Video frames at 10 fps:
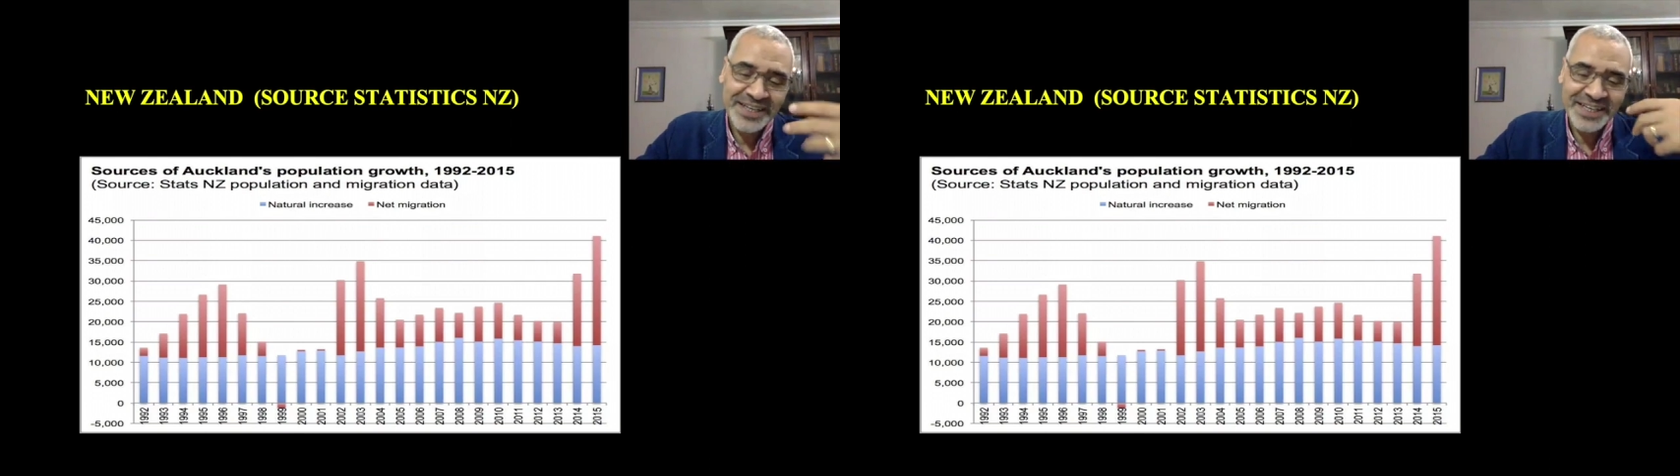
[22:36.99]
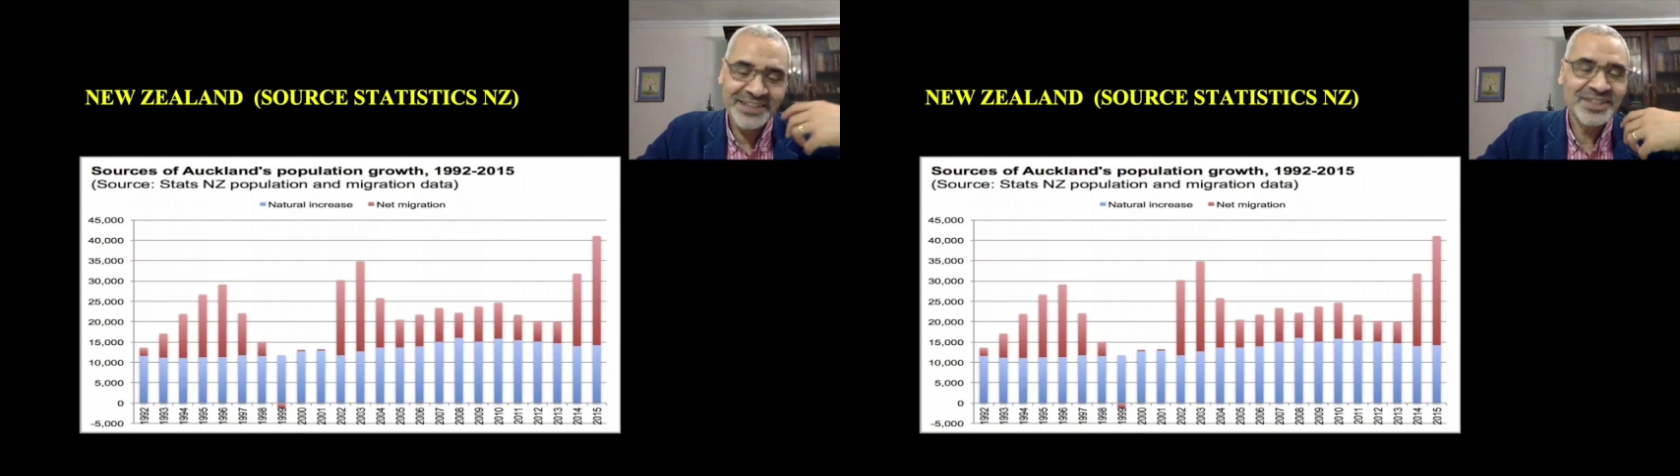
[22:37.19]

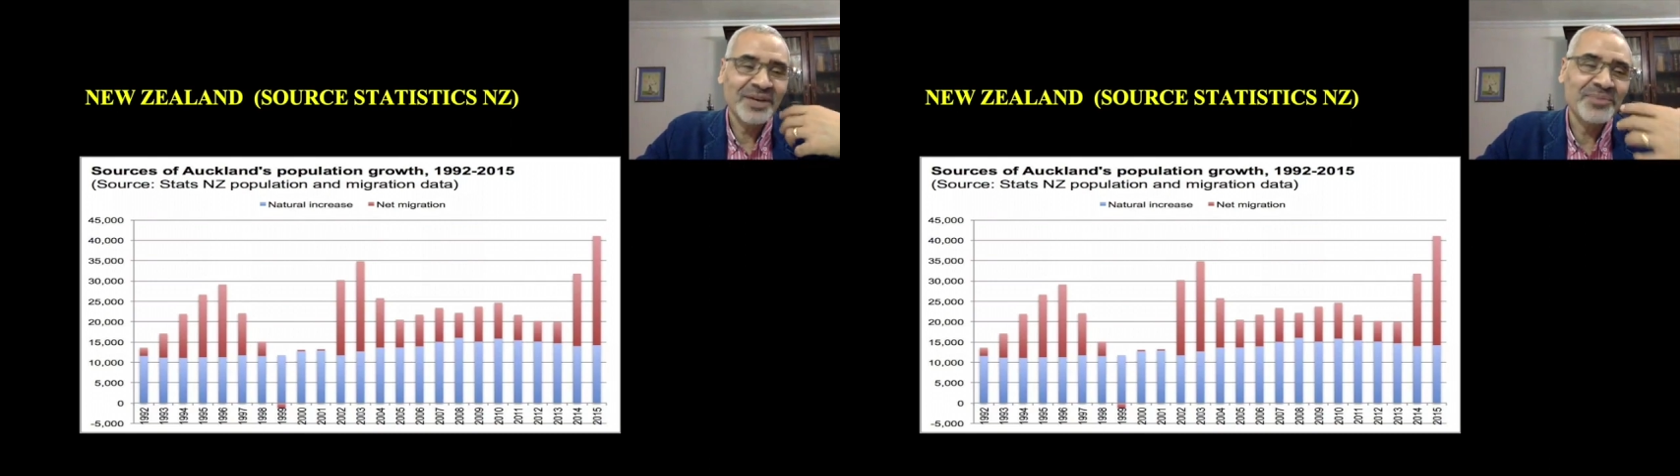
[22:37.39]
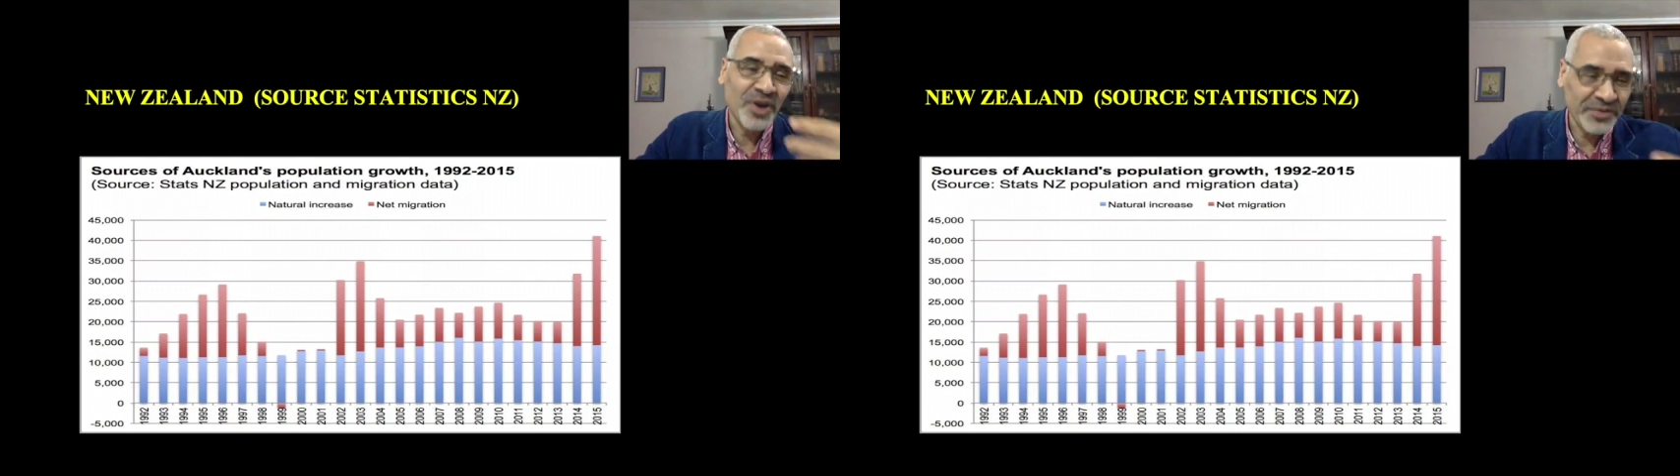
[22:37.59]

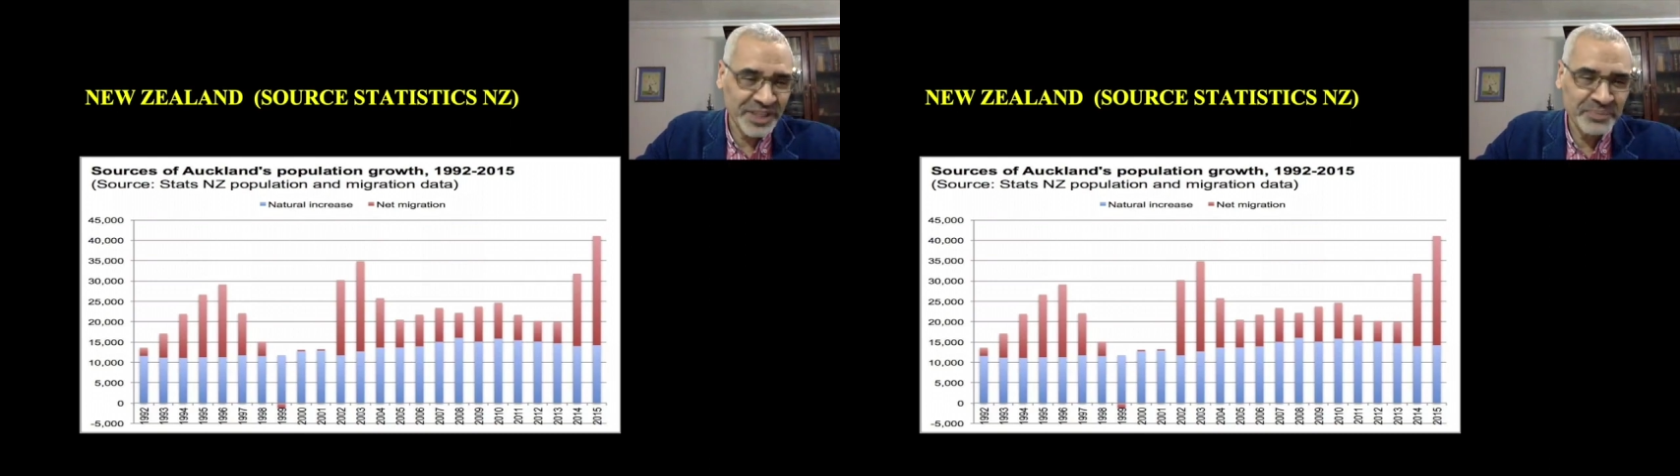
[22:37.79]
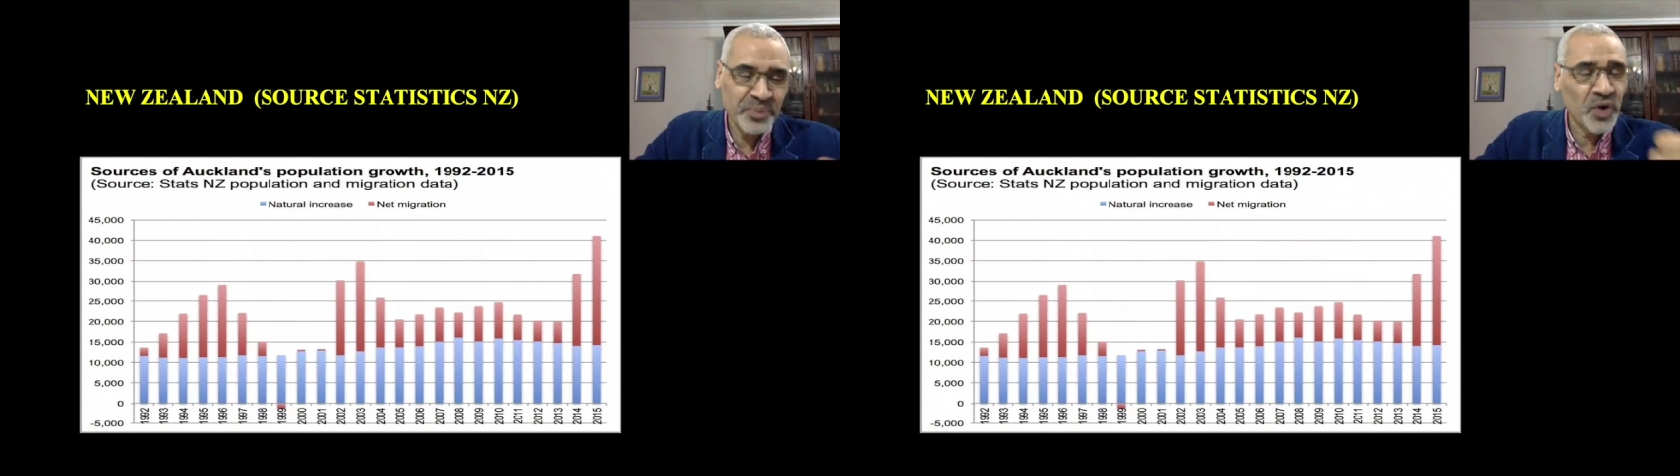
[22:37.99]
example of the
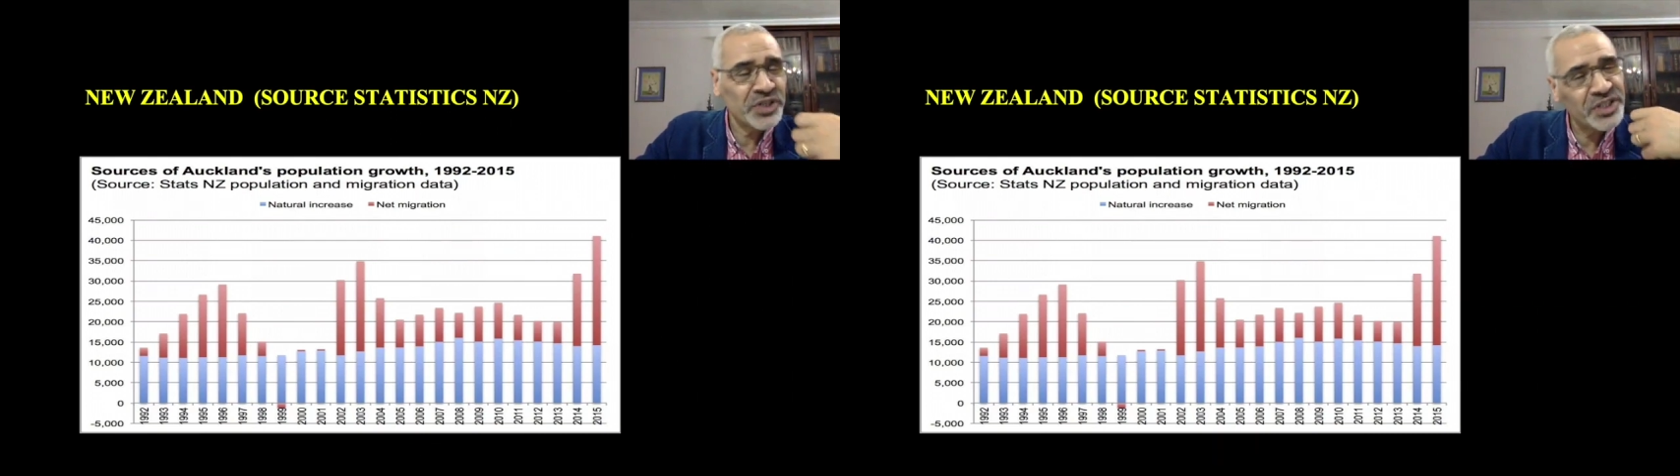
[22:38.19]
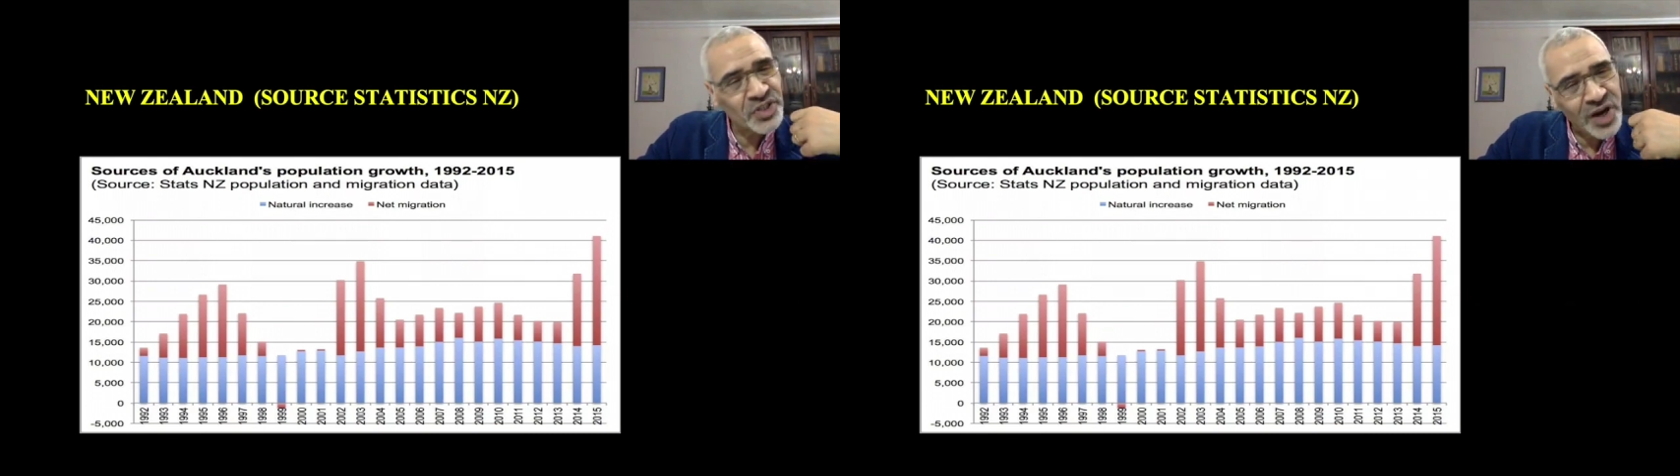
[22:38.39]

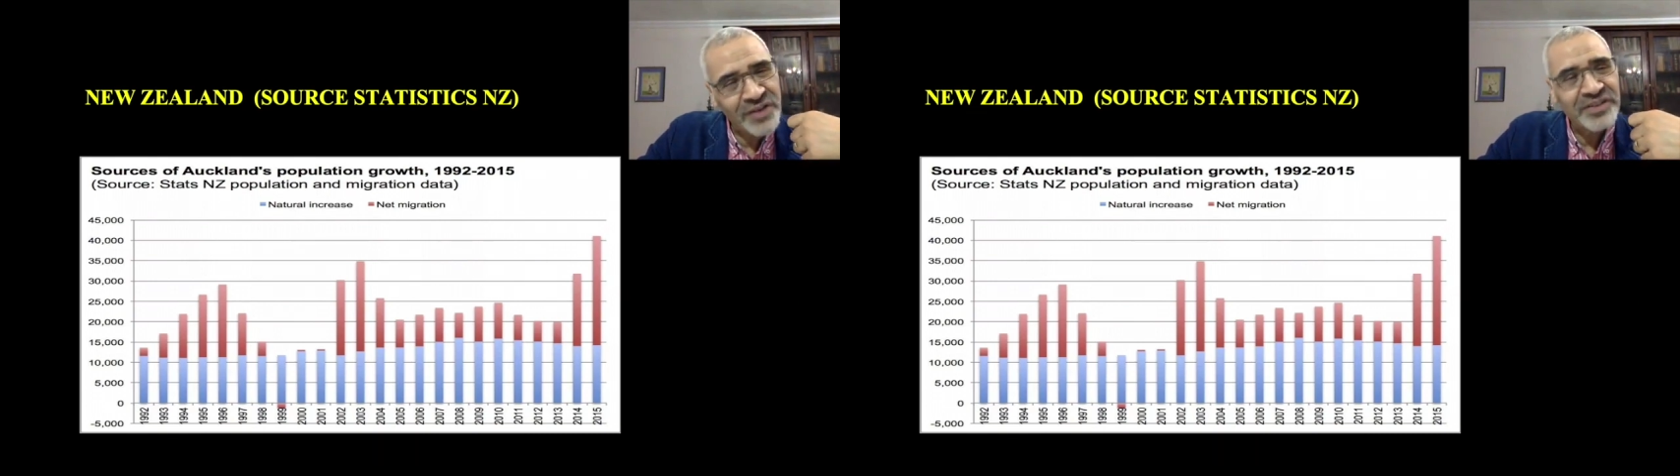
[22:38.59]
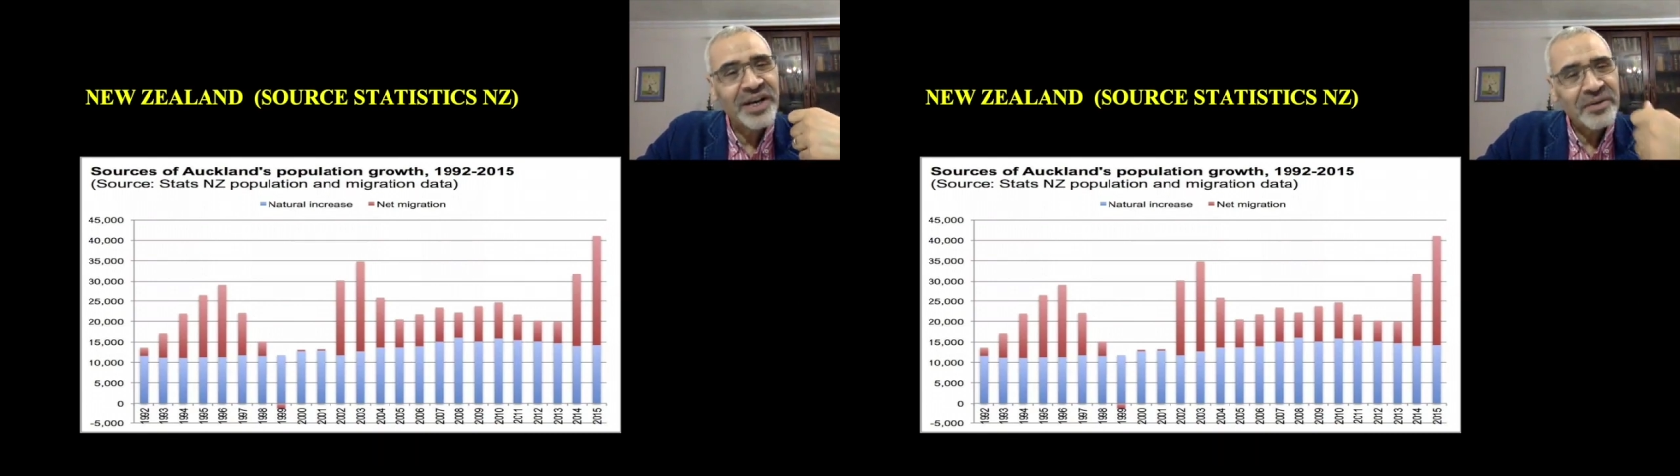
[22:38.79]
importance of